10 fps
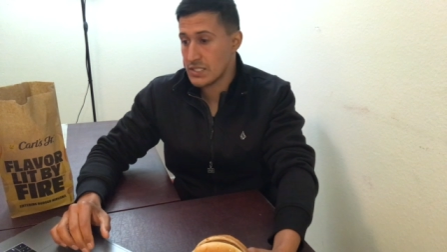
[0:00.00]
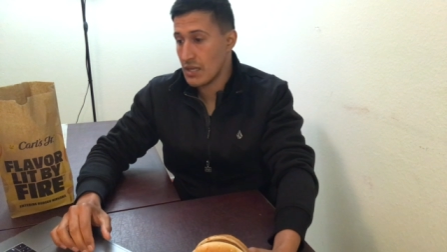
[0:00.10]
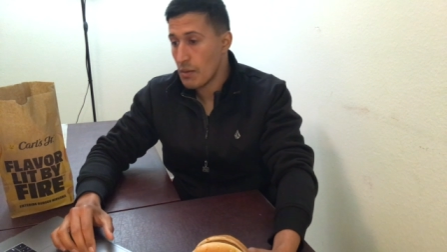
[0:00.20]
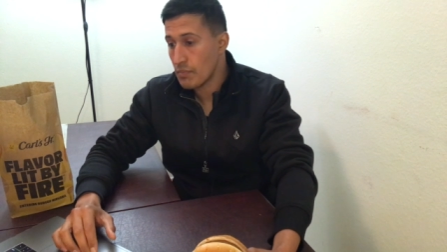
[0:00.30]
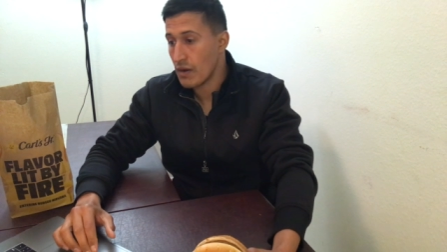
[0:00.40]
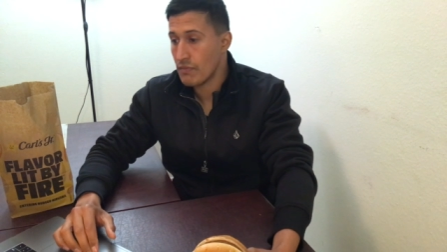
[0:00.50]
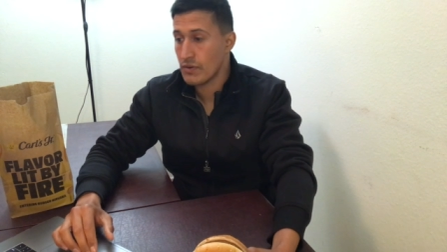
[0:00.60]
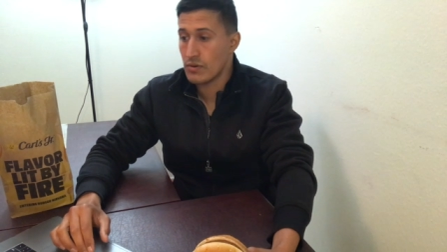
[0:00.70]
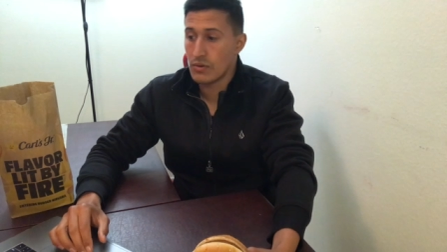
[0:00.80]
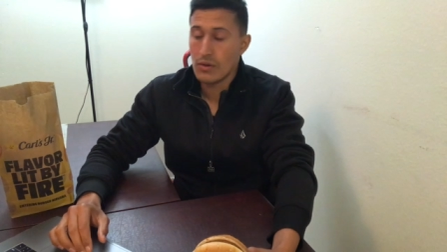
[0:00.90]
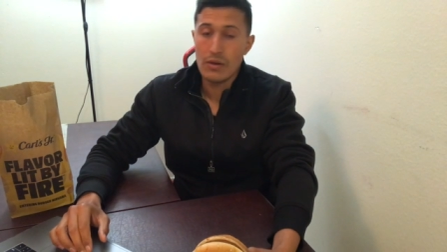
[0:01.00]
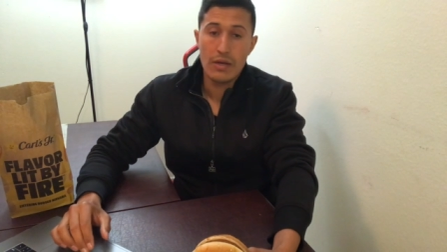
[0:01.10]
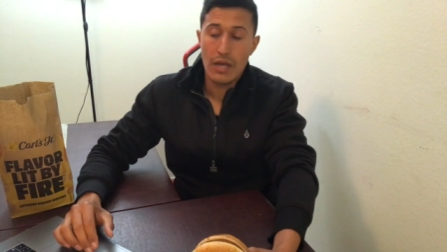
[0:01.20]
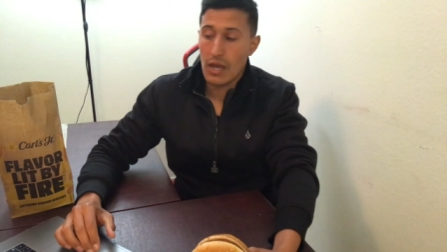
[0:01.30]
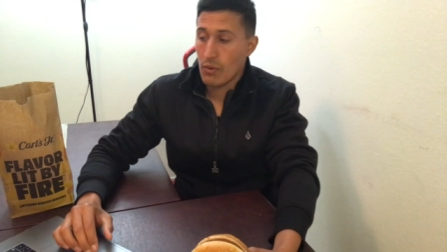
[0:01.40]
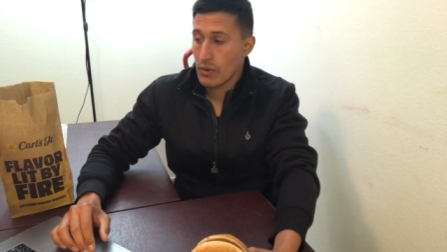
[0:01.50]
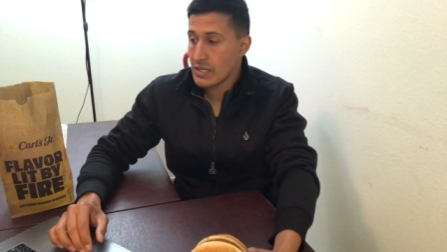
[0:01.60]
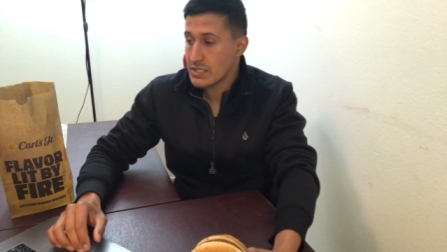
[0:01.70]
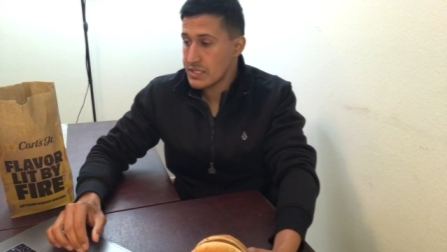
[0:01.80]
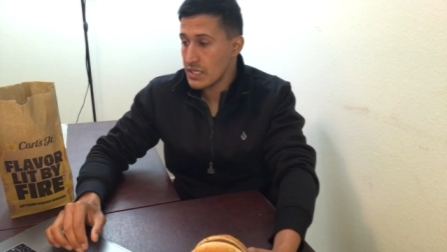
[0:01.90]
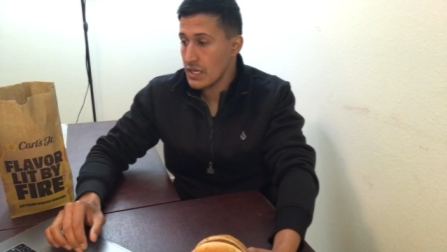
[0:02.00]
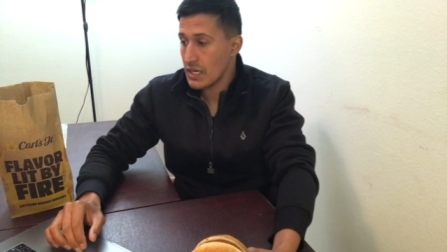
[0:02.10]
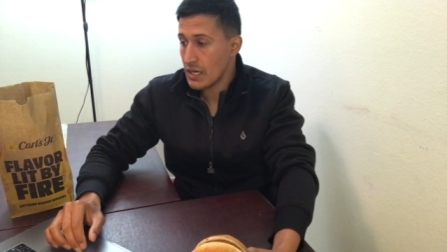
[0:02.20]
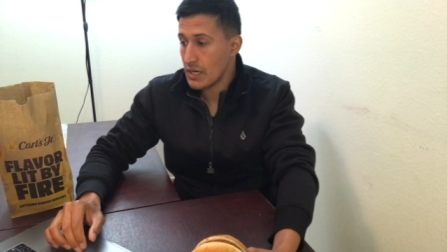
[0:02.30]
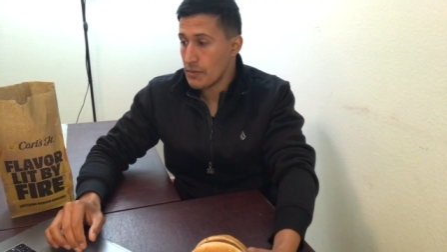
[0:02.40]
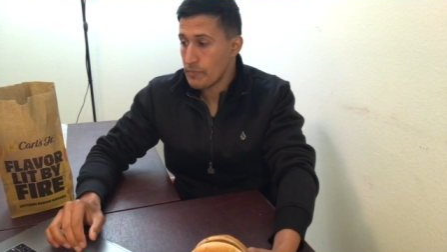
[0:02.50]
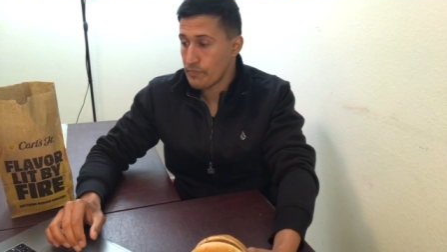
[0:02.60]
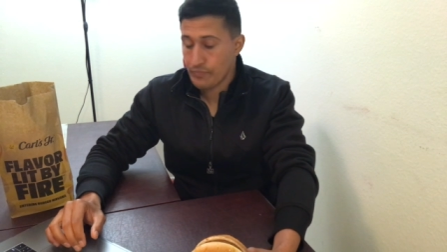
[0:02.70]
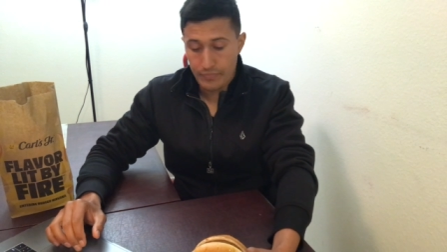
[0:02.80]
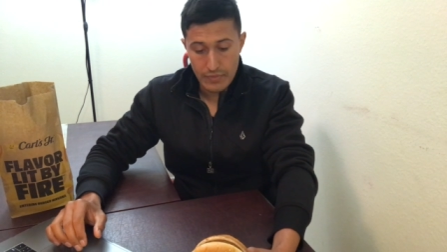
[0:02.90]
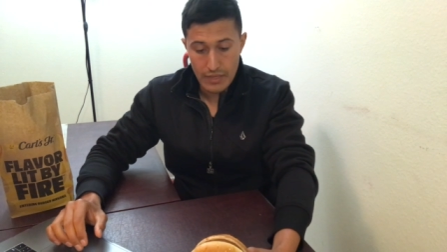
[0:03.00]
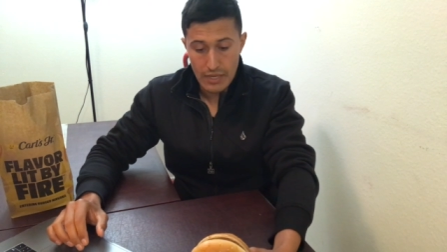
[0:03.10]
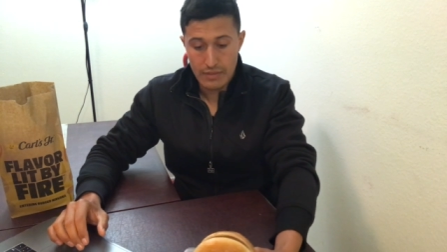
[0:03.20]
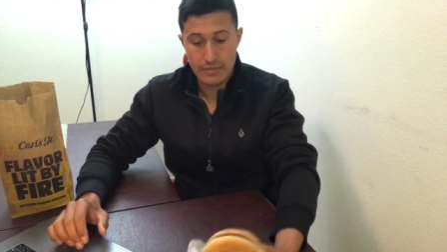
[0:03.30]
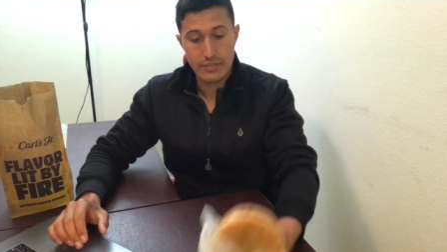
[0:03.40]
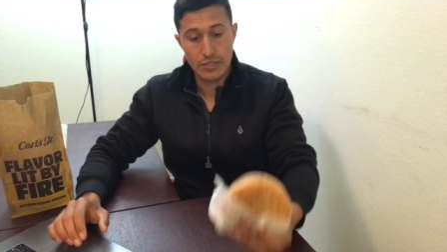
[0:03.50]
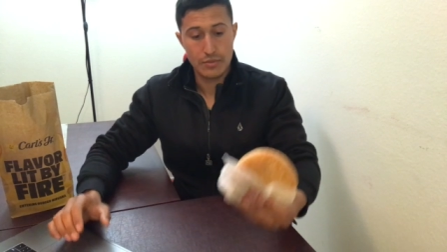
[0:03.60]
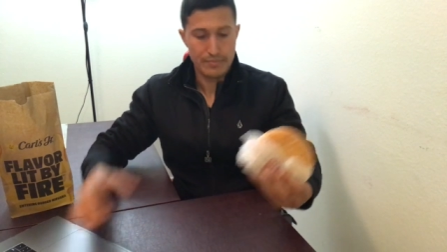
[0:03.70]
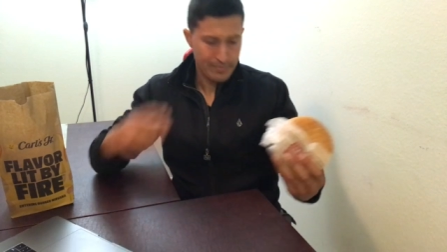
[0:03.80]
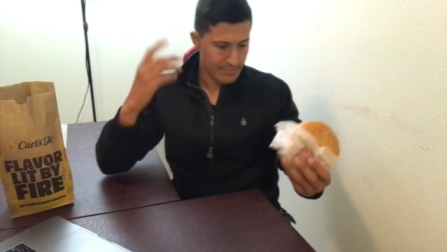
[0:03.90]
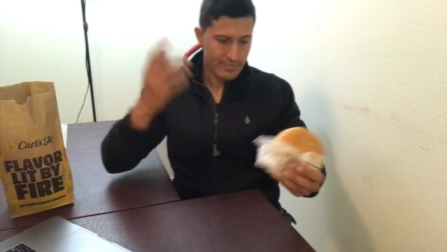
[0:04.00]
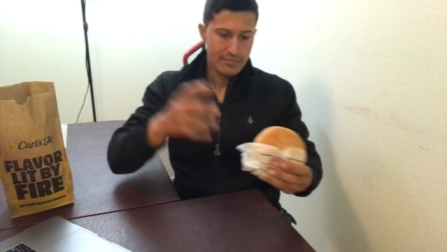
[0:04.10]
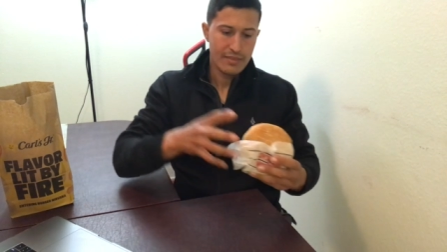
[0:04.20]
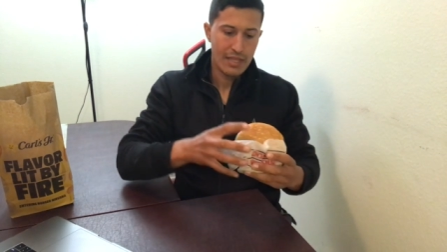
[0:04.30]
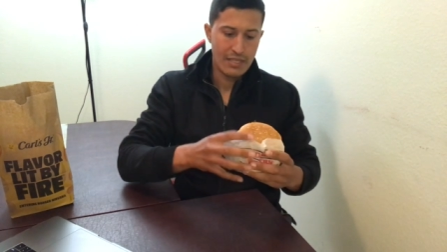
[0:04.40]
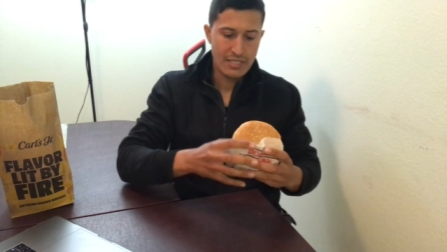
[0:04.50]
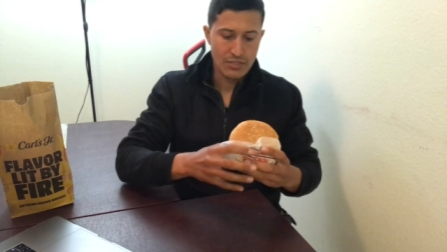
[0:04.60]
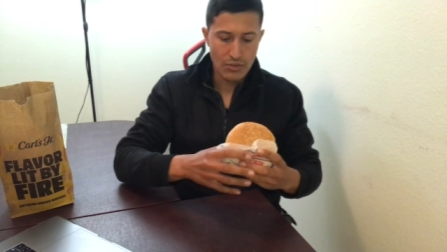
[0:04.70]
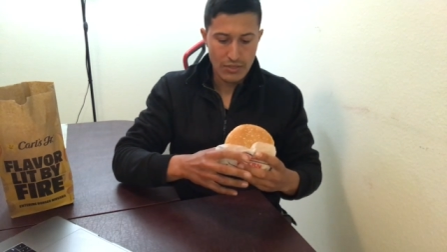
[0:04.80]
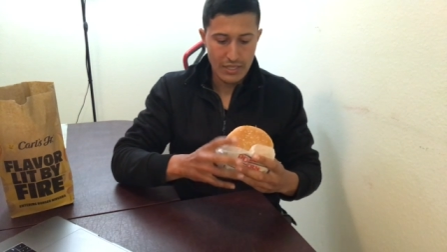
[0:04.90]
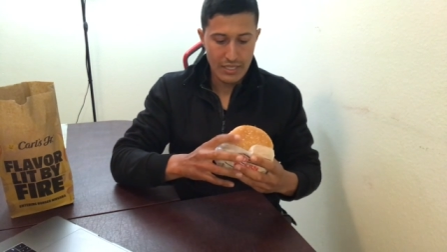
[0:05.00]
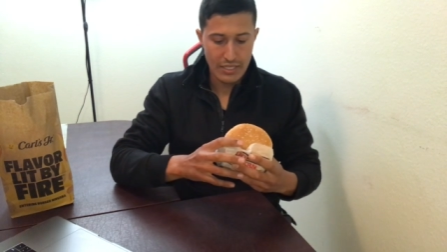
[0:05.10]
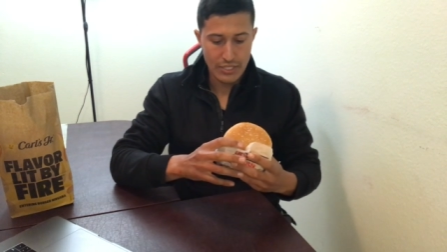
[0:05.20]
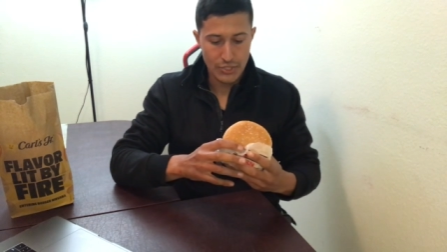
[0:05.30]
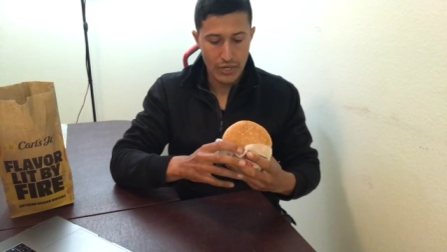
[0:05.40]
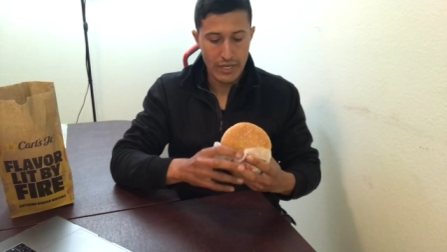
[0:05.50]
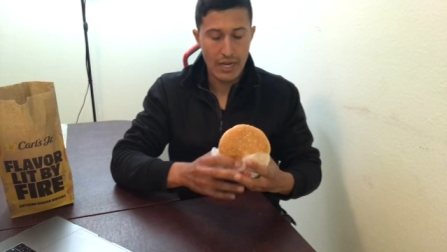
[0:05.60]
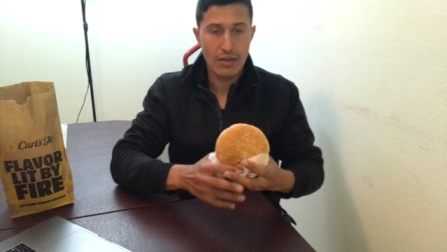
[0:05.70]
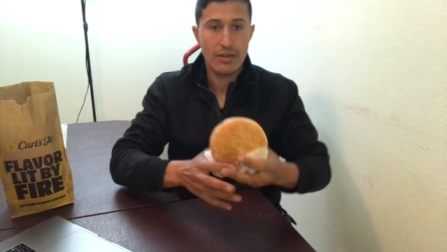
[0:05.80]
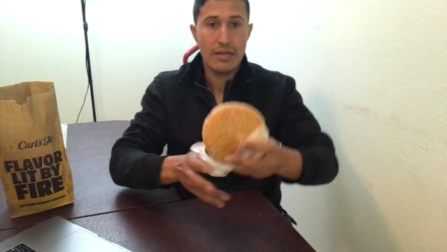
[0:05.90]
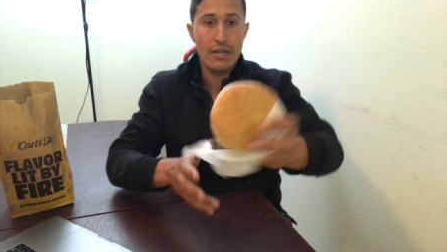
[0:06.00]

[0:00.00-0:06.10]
is it not profitable and we're gonna see um, yeah so let's go and try it out